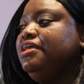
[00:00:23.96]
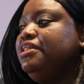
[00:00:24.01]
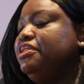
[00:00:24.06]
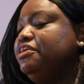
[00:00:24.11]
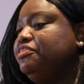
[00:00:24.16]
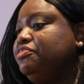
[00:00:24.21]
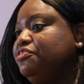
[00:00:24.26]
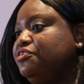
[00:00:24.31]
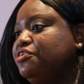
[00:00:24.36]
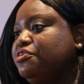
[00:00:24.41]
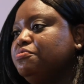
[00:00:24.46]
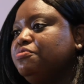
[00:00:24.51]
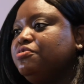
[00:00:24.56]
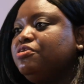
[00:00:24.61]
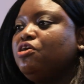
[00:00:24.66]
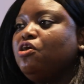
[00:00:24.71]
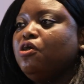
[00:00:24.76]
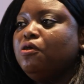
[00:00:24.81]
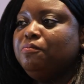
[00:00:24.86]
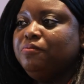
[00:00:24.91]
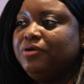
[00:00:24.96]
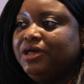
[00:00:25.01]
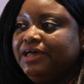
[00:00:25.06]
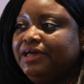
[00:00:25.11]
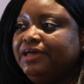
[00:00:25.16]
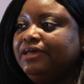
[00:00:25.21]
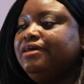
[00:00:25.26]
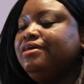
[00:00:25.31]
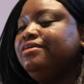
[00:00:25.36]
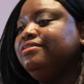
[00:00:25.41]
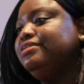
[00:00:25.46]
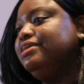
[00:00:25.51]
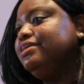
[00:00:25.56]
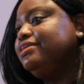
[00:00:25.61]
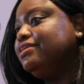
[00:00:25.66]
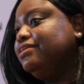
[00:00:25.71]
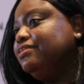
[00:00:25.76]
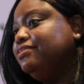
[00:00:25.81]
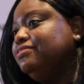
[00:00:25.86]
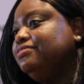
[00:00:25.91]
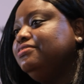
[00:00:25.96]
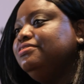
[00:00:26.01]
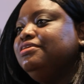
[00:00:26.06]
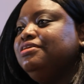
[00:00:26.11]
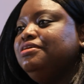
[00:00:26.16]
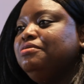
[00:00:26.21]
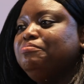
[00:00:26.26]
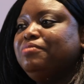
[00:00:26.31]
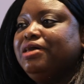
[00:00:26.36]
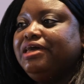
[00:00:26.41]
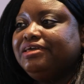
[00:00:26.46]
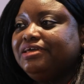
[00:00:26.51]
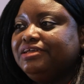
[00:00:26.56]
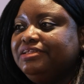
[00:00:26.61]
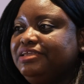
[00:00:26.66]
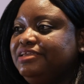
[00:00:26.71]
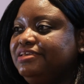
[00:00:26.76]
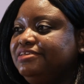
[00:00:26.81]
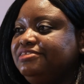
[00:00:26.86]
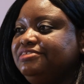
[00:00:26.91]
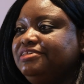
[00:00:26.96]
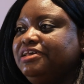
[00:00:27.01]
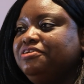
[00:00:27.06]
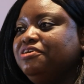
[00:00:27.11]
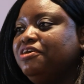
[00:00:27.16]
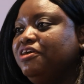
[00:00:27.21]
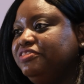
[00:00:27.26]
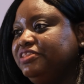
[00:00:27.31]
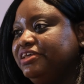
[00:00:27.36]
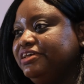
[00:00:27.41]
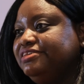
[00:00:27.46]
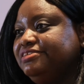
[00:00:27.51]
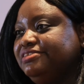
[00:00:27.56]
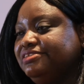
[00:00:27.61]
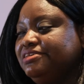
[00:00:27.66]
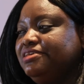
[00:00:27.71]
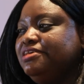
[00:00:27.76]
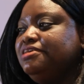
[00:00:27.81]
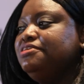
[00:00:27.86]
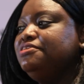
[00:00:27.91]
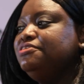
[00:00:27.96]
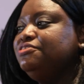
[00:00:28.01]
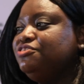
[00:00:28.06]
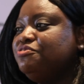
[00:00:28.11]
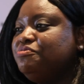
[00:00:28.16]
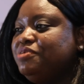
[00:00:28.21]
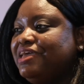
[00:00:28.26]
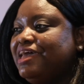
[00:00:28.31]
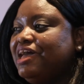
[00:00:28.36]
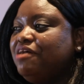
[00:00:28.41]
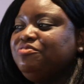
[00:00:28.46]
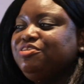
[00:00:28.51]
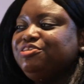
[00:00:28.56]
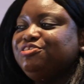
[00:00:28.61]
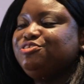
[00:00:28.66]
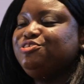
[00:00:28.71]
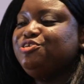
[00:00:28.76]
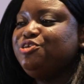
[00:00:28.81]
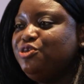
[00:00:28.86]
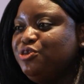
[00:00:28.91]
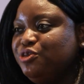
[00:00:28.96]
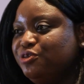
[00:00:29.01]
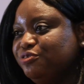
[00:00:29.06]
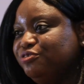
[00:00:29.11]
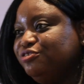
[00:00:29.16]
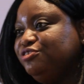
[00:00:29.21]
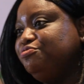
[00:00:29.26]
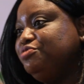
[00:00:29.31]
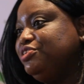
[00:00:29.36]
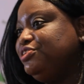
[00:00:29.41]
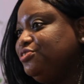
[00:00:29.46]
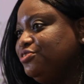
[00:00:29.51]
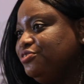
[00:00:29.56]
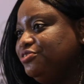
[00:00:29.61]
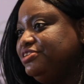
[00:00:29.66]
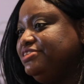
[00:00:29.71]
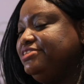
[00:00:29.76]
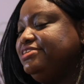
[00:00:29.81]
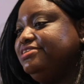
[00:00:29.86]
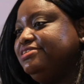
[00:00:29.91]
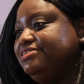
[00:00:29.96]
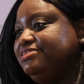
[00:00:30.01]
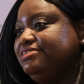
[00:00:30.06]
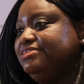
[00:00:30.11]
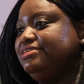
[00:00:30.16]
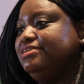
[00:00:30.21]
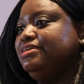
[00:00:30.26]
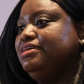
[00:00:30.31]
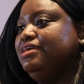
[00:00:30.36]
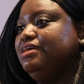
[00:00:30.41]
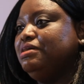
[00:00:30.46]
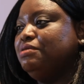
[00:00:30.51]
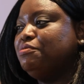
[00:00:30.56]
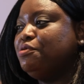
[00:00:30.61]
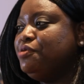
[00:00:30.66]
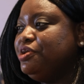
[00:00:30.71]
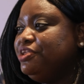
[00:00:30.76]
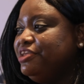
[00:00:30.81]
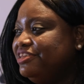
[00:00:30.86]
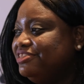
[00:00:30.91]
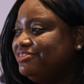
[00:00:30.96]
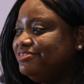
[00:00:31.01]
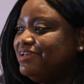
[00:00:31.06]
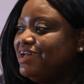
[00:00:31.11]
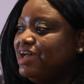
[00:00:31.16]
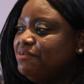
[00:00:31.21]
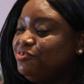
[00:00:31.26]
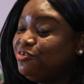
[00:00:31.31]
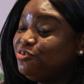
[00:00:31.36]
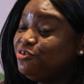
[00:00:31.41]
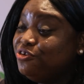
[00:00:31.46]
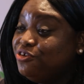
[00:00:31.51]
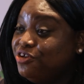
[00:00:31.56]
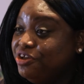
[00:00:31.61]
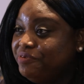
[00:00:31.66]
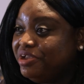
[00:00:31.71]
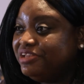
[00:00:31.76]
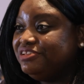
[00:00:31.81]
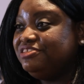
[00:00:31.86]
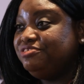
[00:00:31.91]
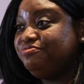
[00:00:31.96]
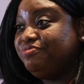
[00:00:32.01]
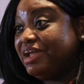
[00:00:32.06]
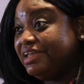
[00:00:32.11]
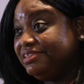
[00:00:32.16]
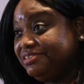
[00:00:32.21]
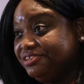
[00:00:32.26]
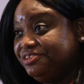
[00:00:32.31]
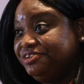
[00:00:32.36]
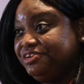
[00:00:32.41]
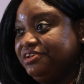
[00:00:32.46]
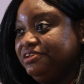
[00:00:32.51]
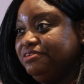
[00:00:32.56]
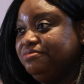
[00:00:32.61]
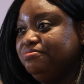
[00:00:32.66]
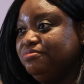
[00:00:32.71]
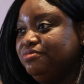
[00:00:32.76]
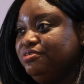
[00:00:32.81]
lithium, copper, nickel, manganese, and others. So we have these huge resources, but we need to have a coherent strategy